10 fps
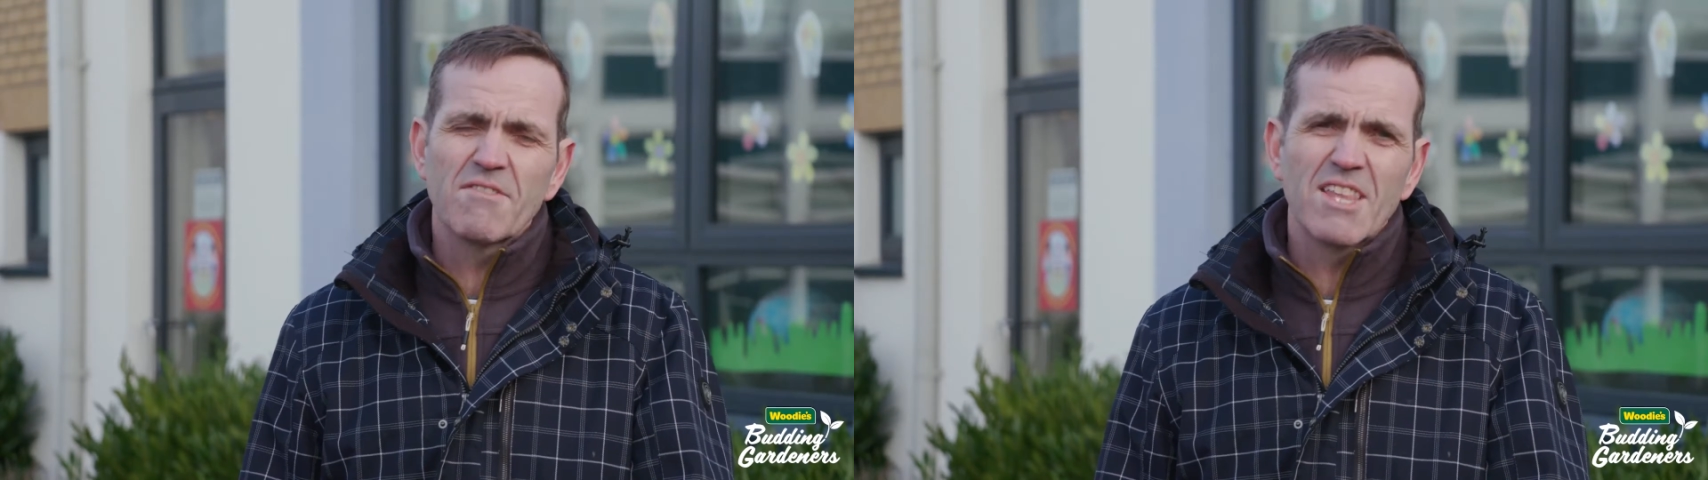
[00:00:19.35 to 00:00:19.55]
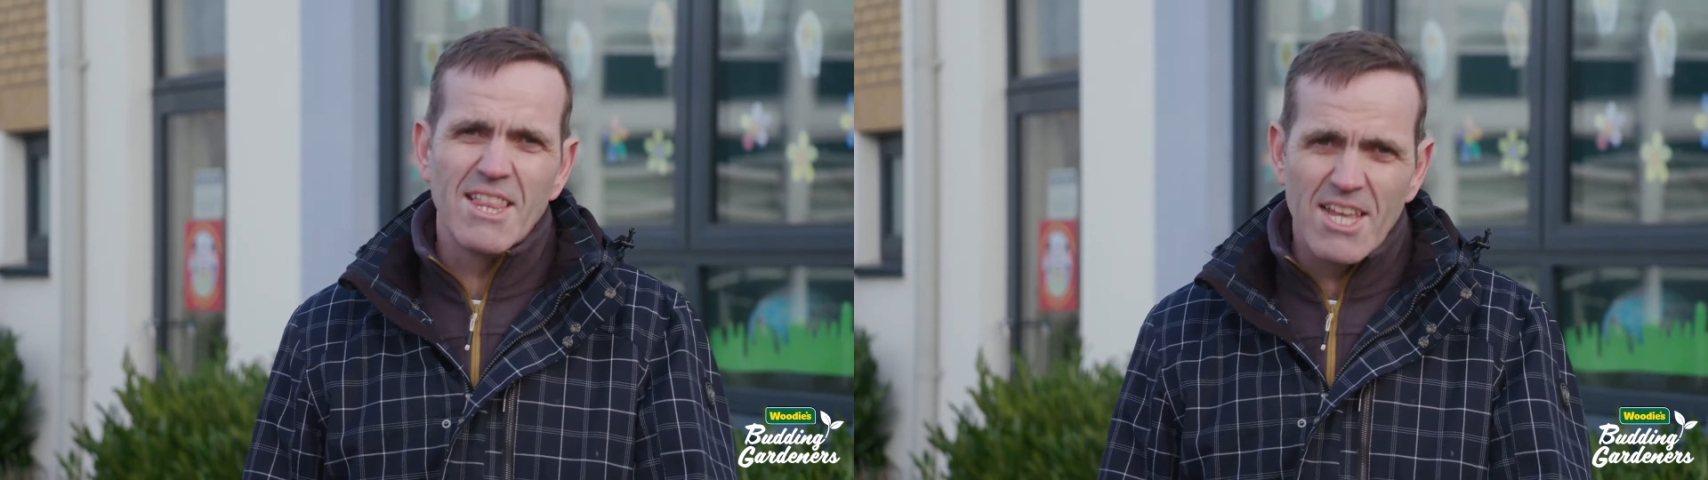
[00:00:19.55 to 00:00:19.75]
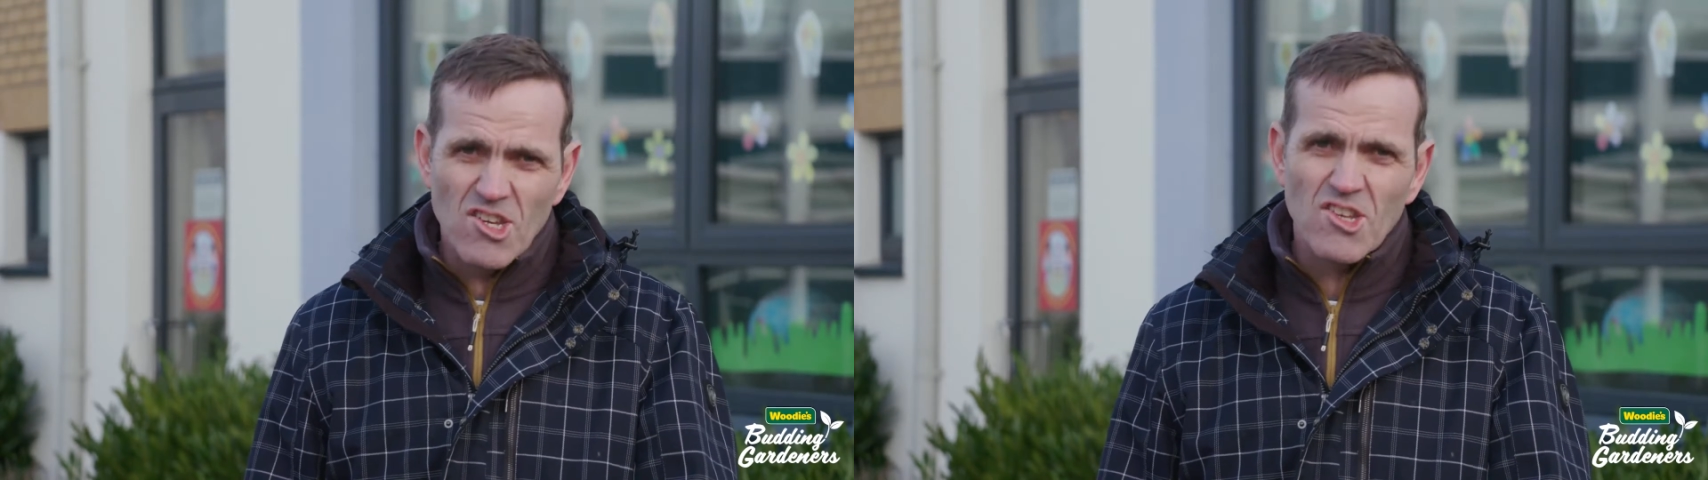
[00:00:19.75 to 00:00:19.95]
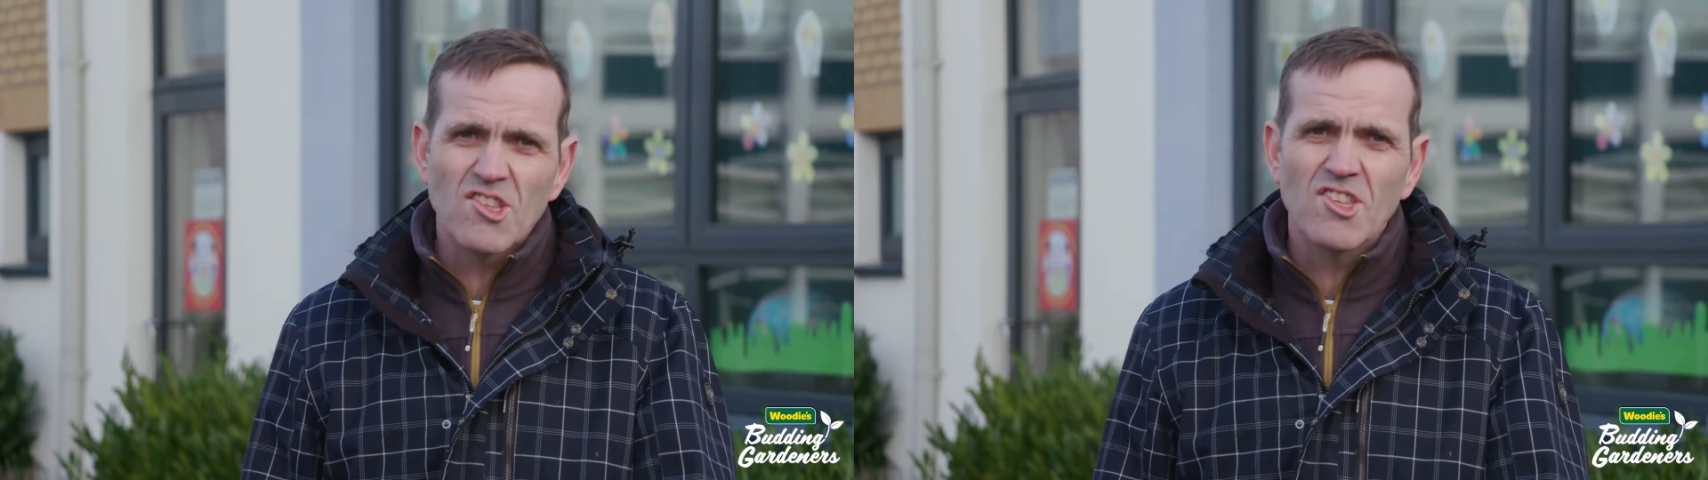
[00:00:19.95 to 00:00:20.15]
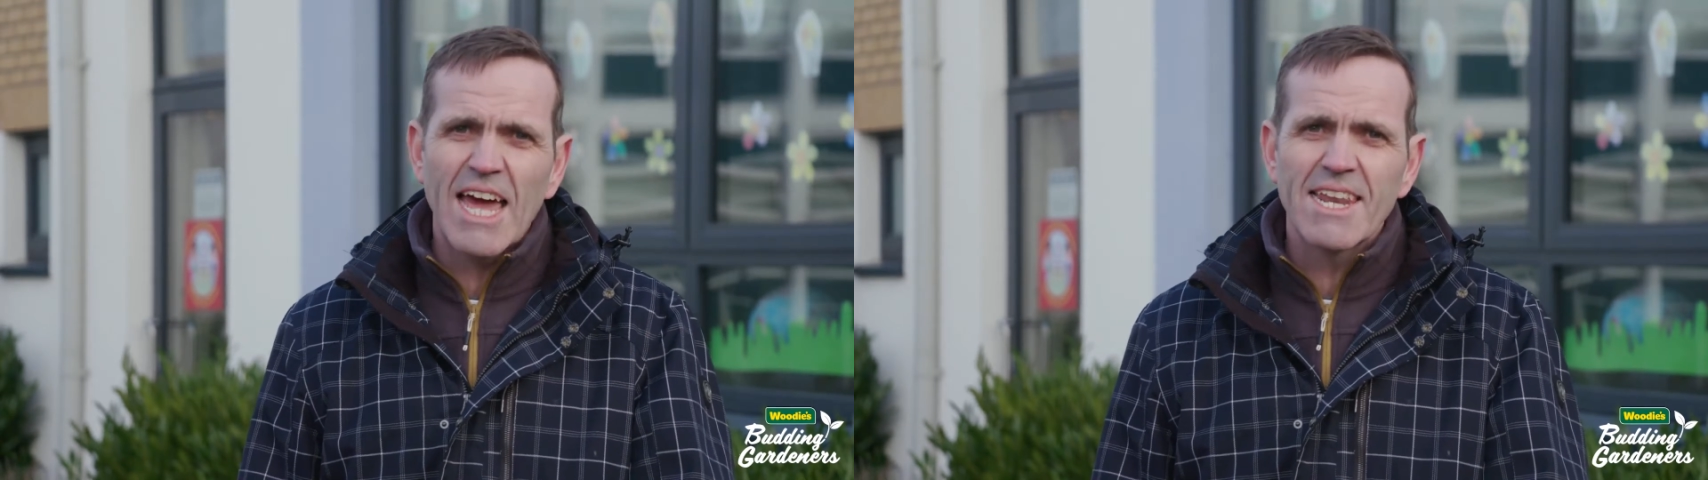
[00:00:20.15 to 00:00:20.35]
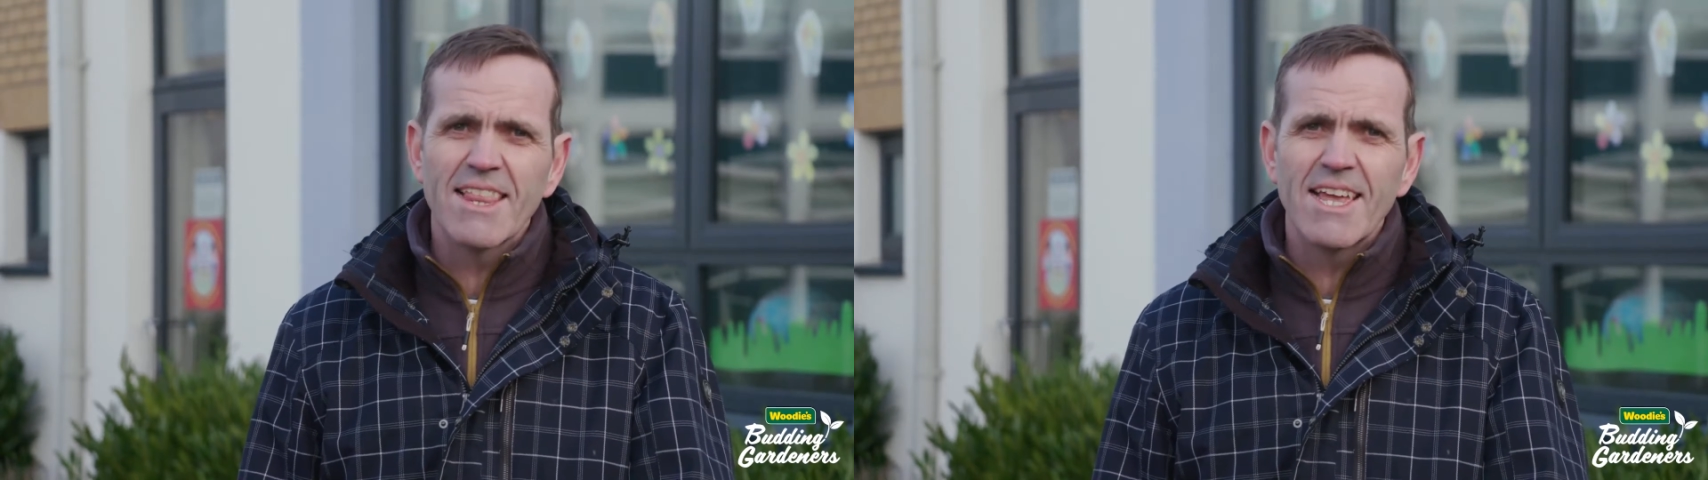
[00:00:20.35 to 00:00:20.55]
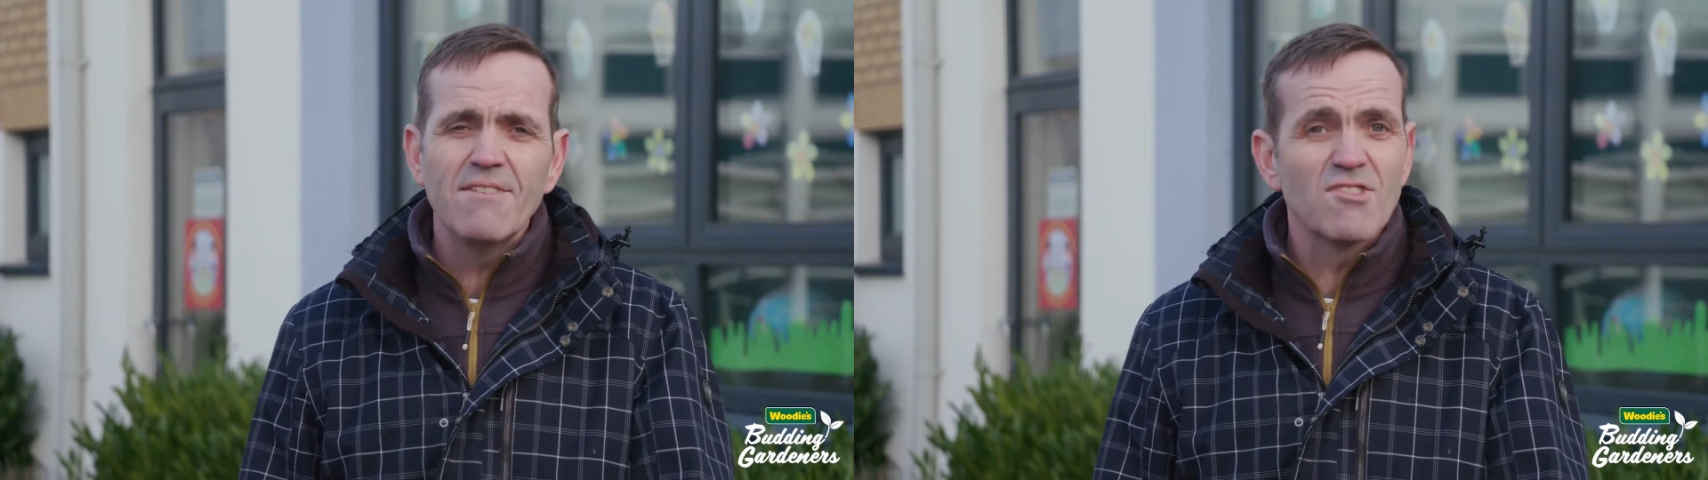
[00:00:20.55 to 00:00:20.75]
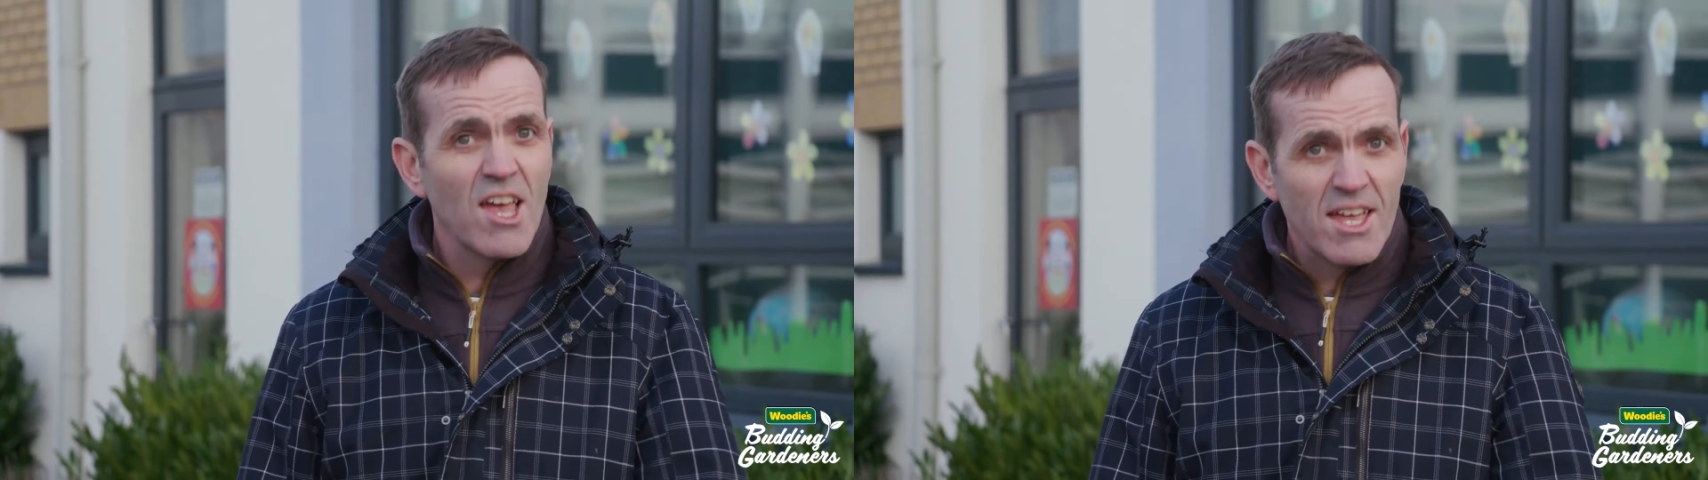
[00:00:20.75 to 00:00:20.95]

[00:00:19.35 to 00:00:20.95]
delicious salad leaves